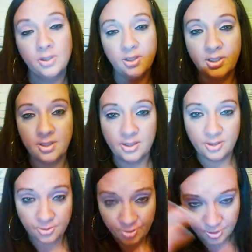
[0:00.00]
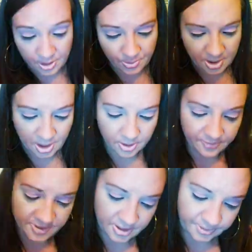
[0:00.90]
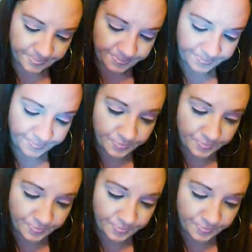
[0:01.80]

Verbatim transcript: Yeah, you're dreaming here of something.